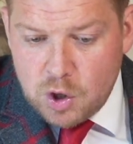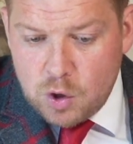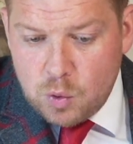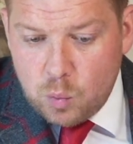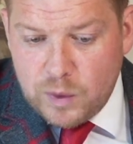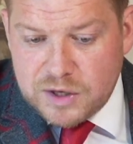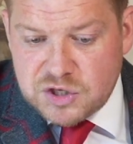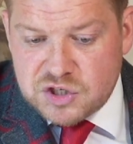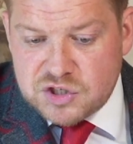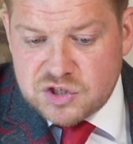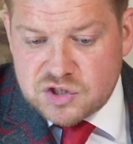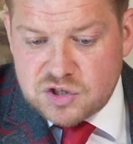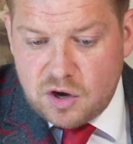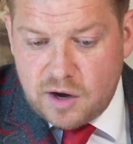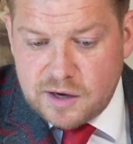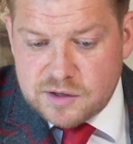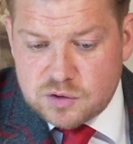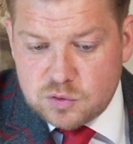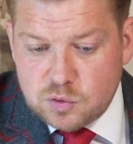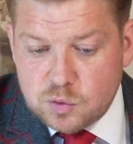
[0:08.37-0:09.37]
which is
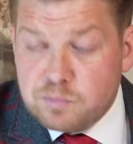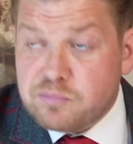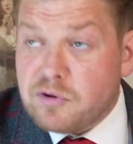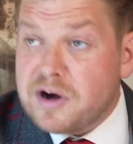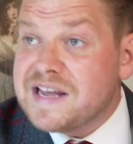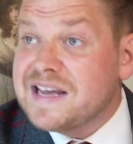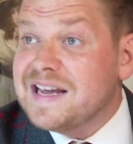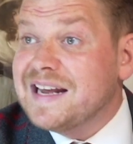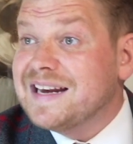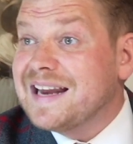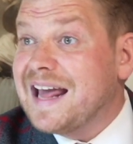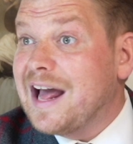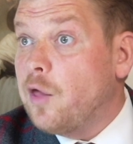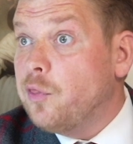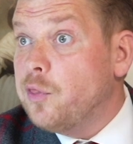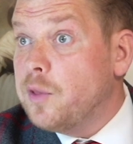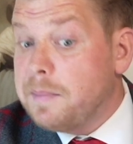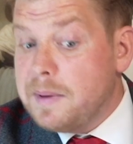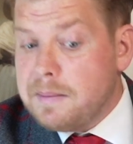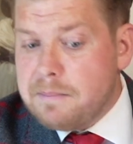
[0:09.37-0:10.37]
titled Breaking
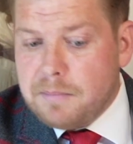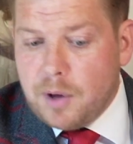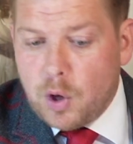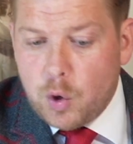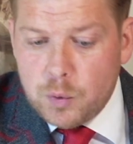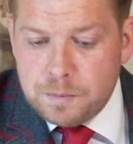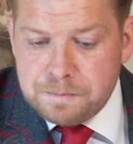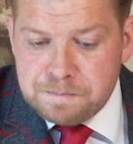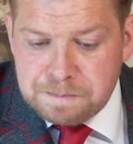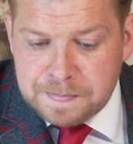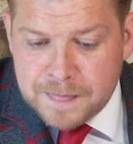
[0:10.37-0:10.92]
Down the Bimbo,